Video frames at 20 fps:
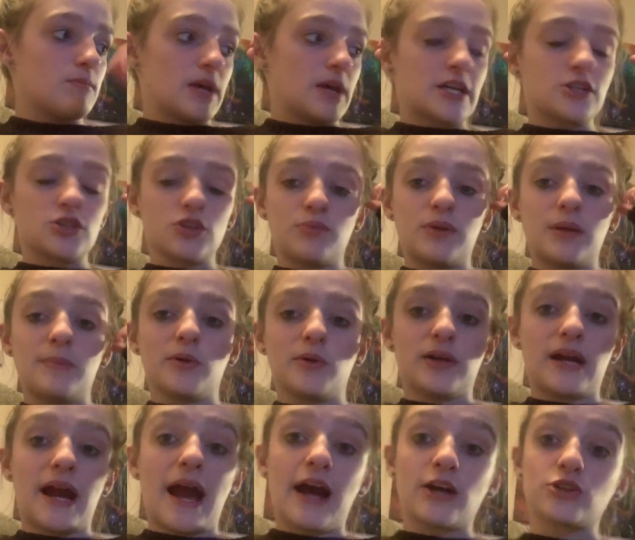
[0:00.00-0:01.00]
make sure people are
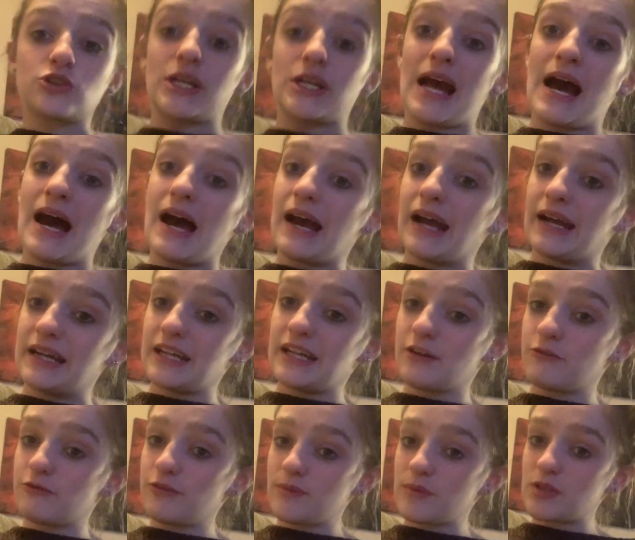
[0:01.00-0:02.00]
actually
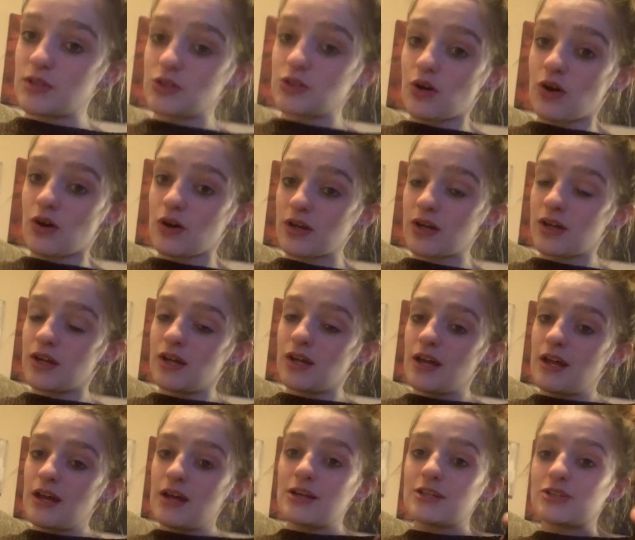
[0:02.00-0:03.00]
hiding from the dog
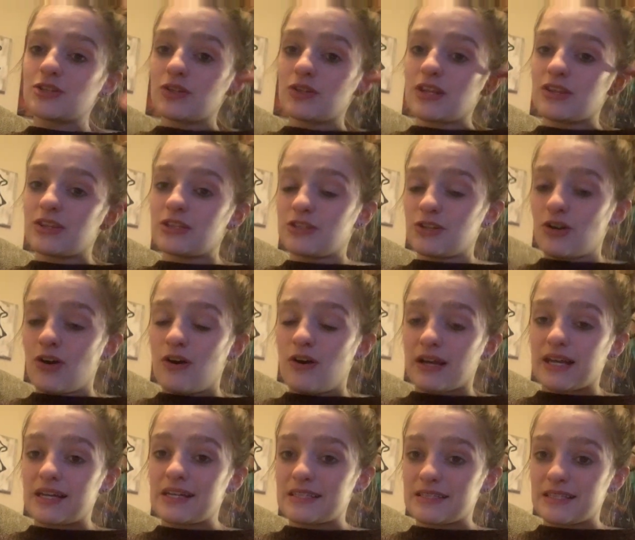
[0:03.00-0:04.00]
so that the
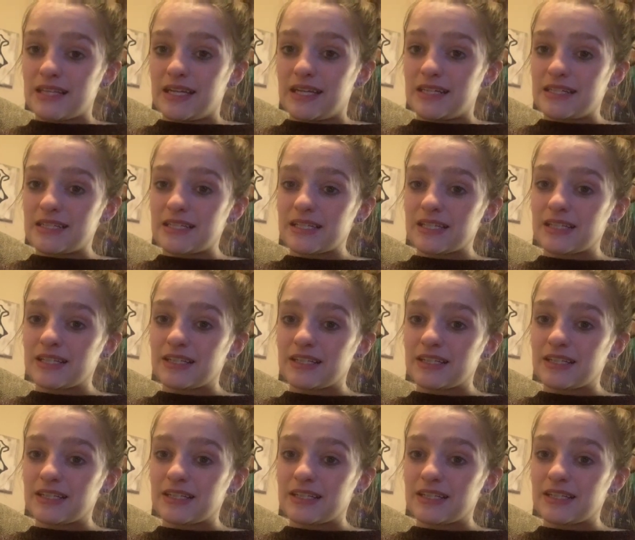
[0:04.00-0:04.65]
dog isn't